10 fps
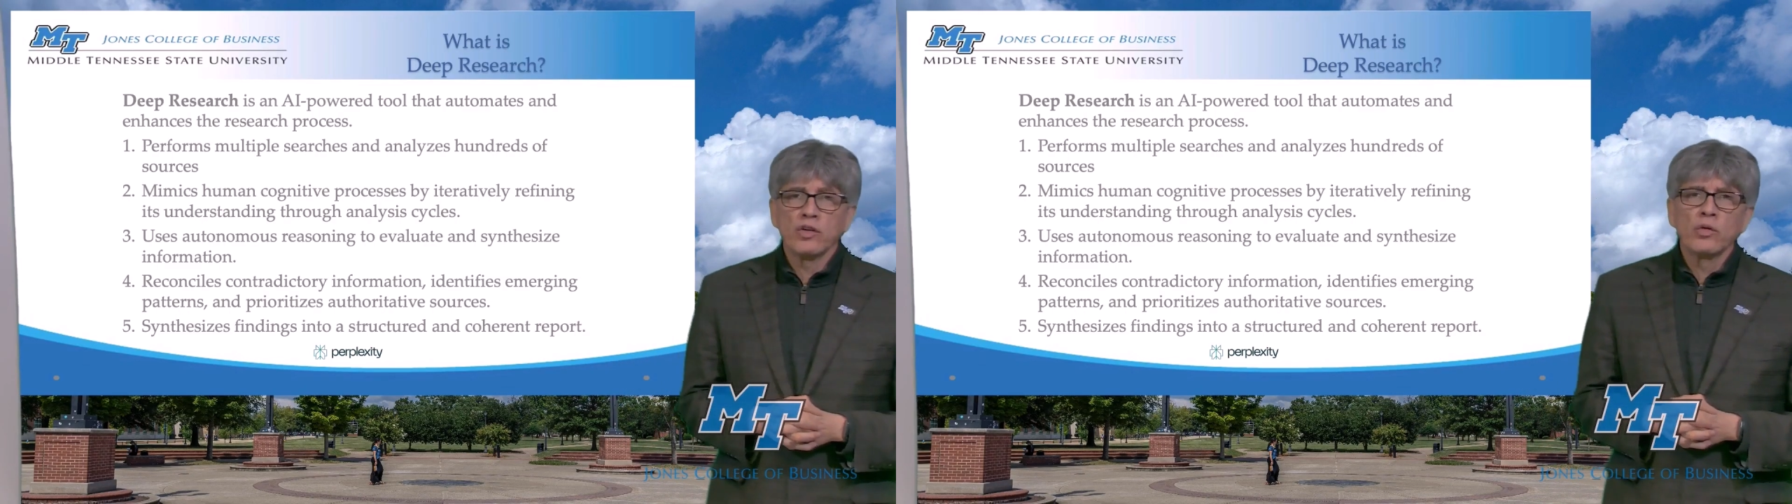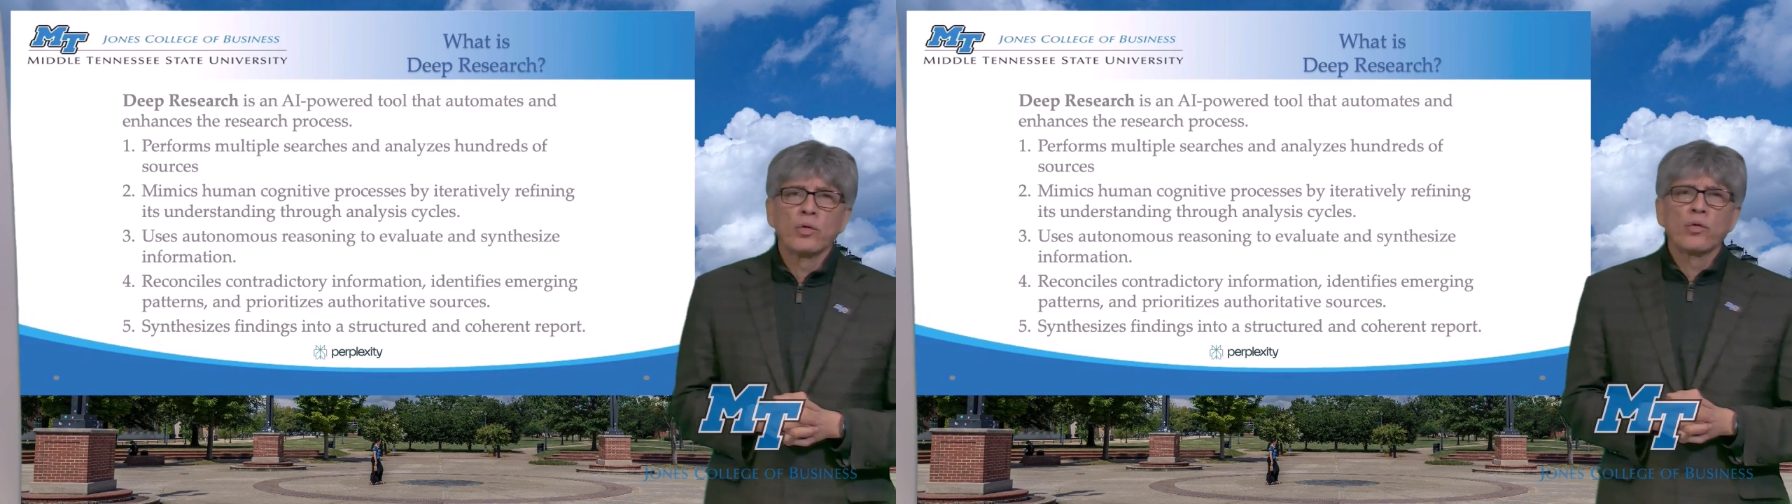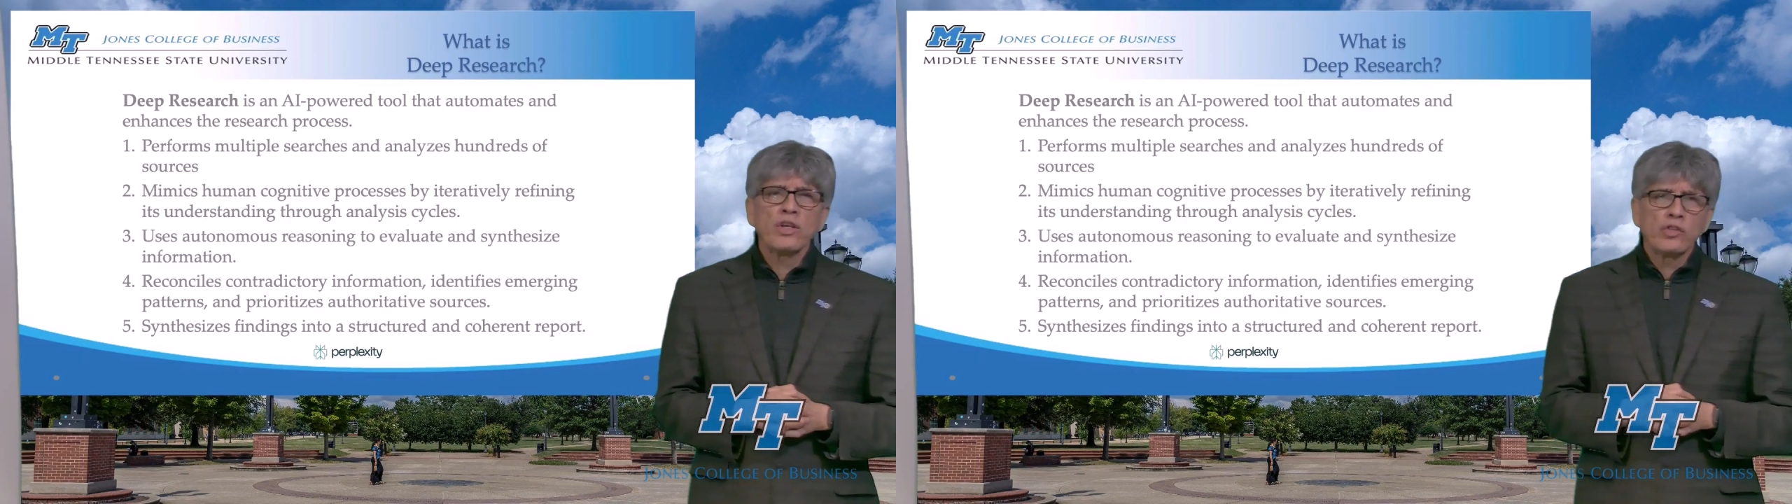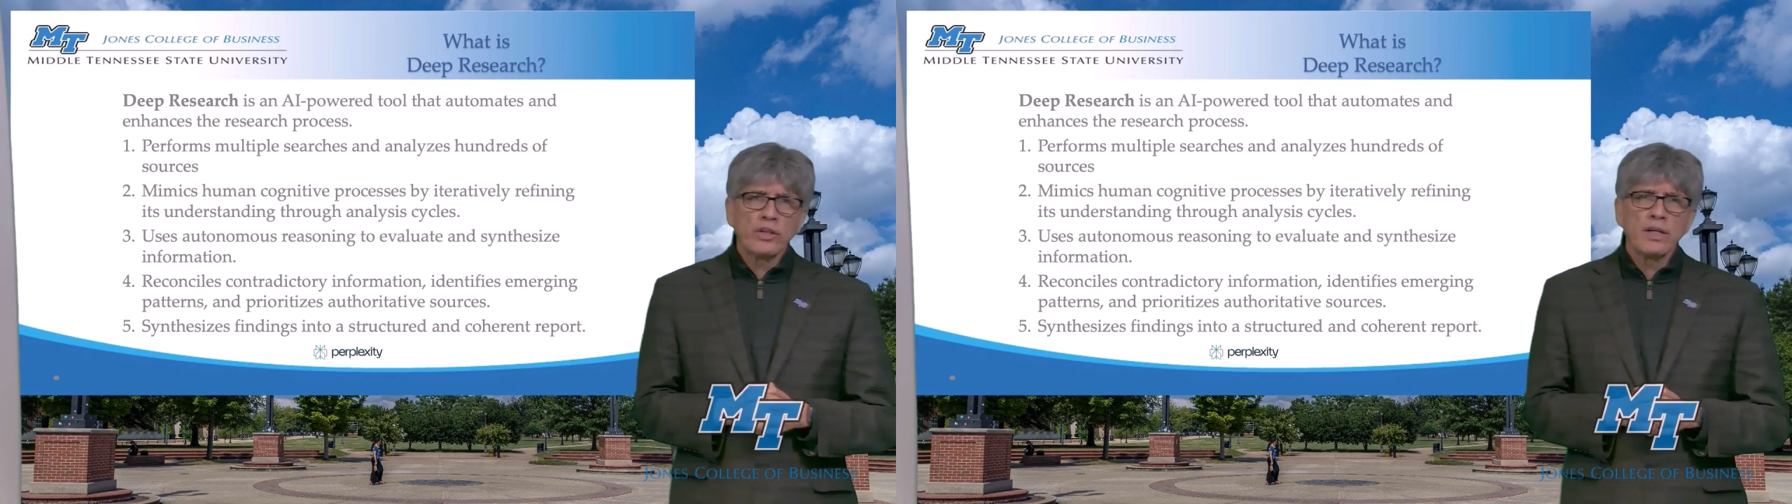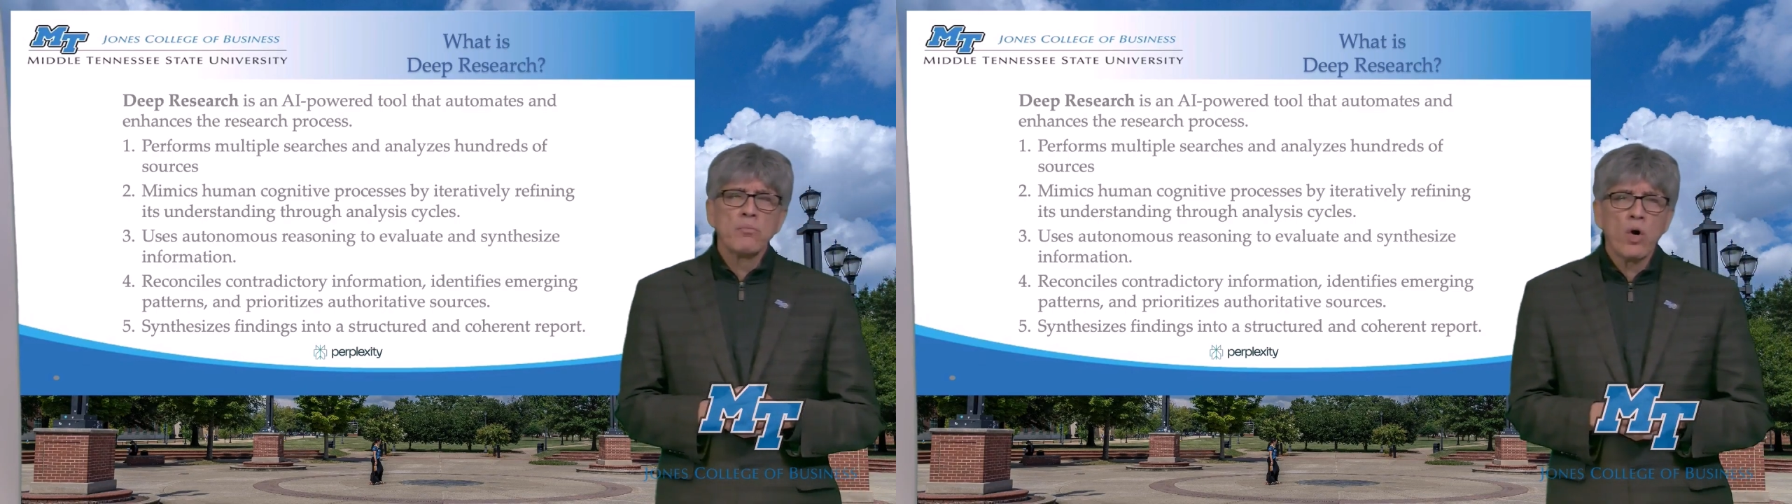new
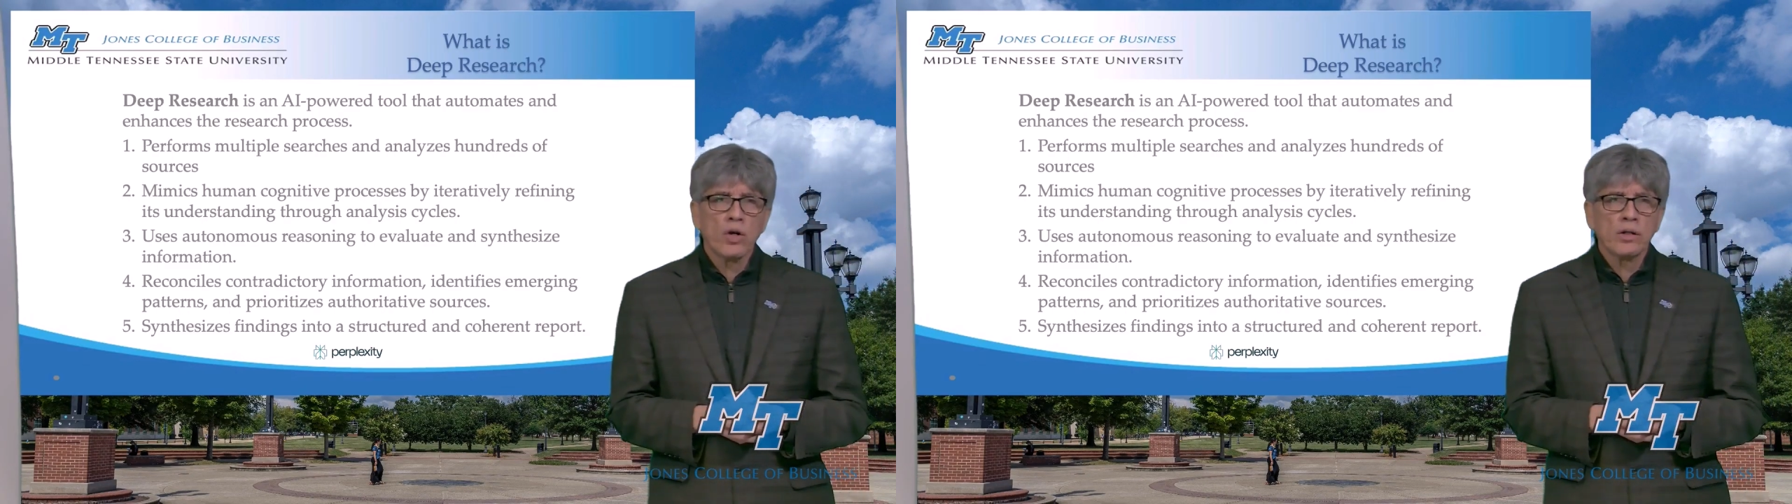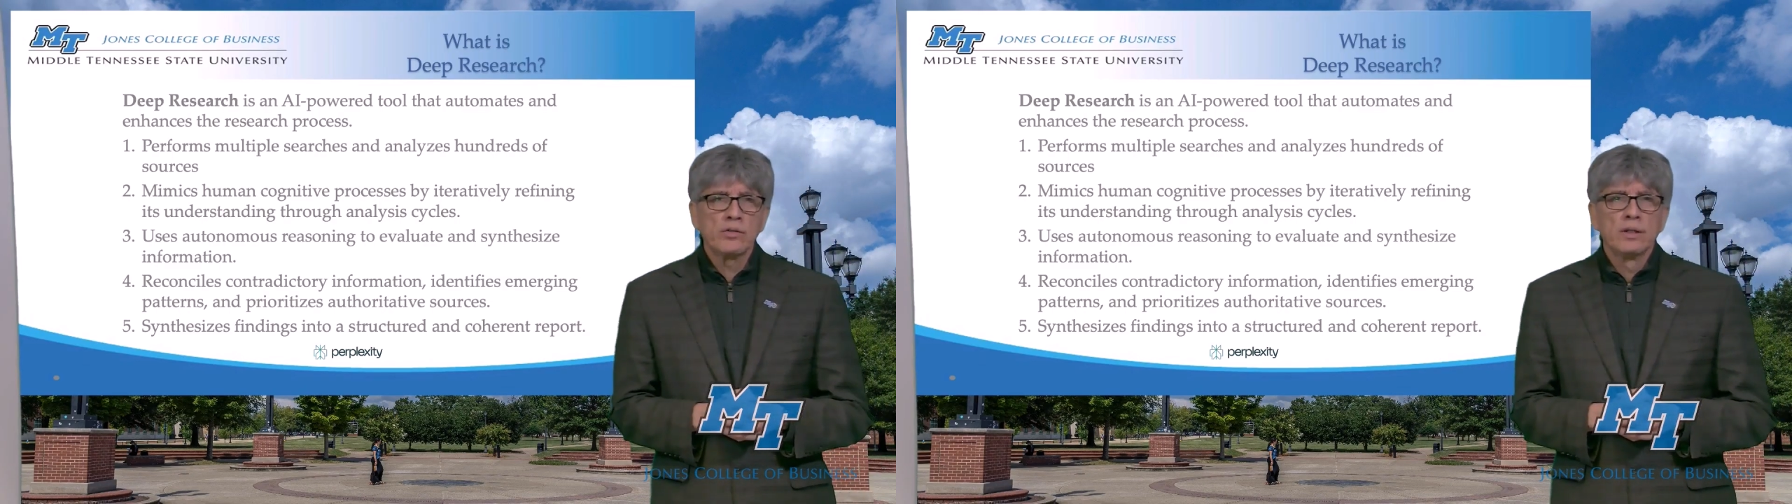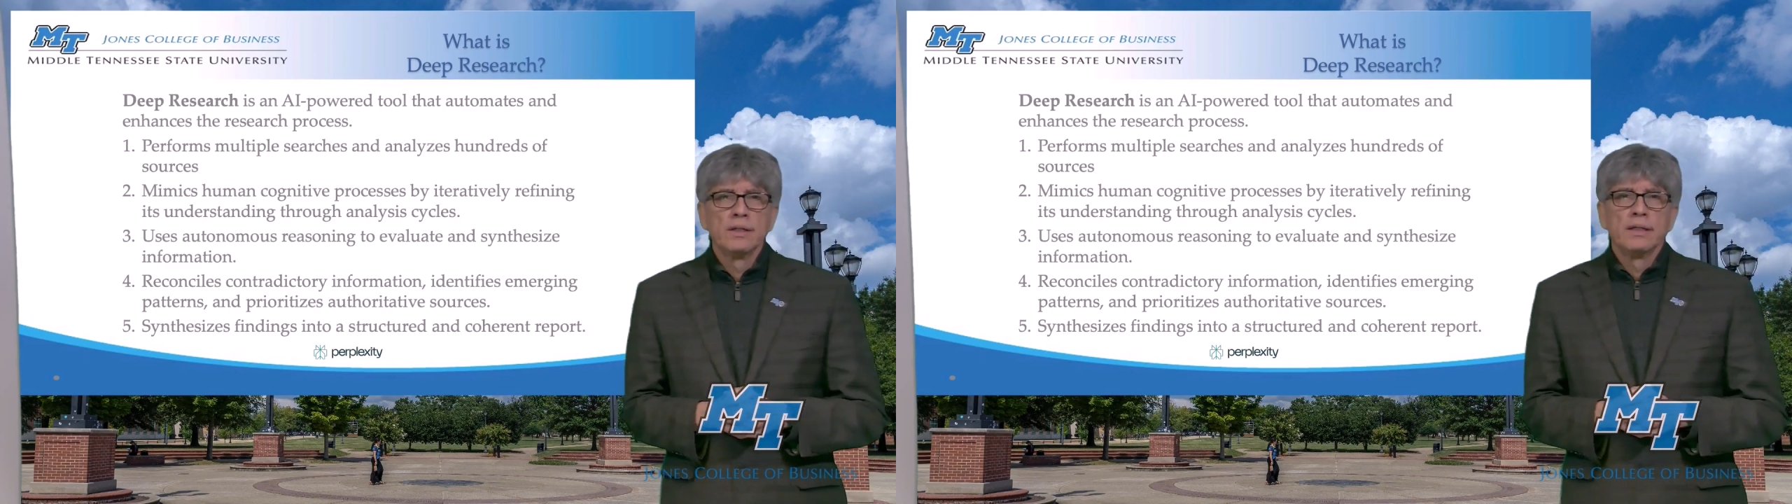reasoning models